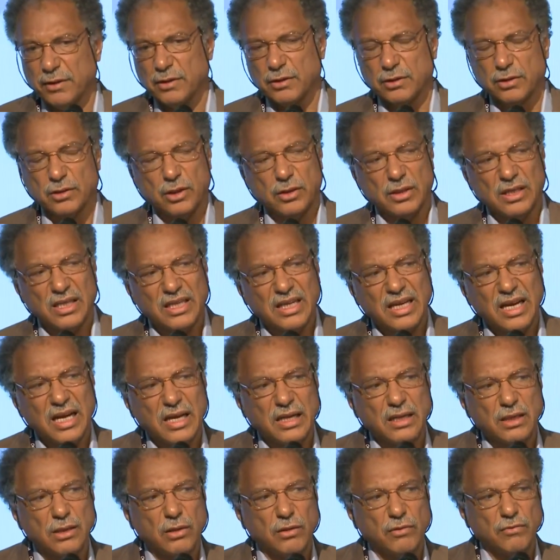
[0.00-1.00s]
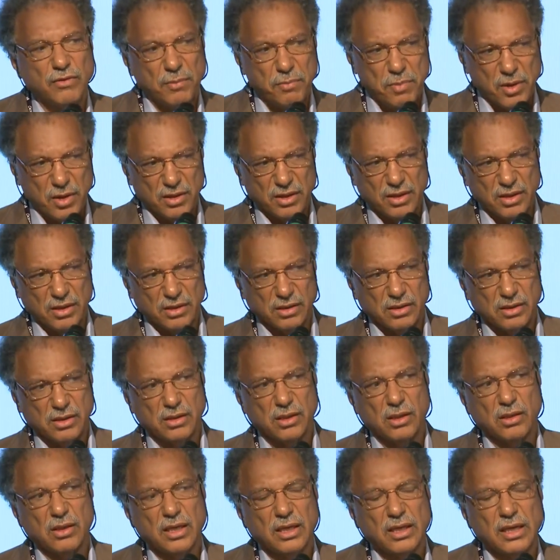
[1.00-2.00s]
the decline of abundance, the
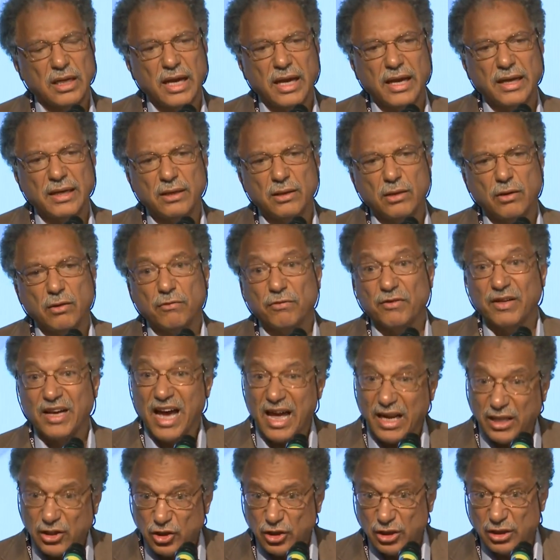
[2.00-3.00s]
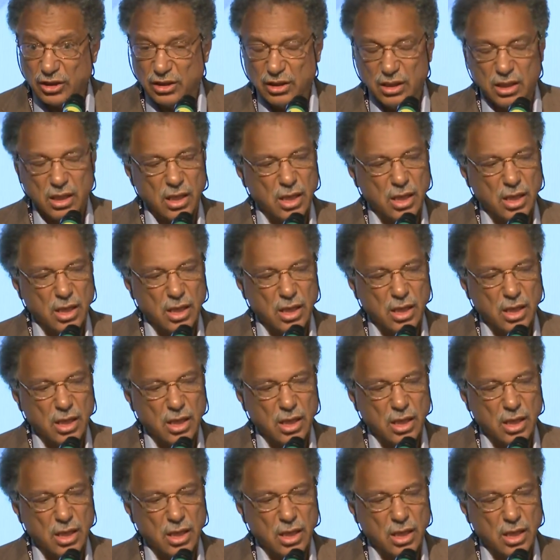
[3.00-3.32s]
decline of catches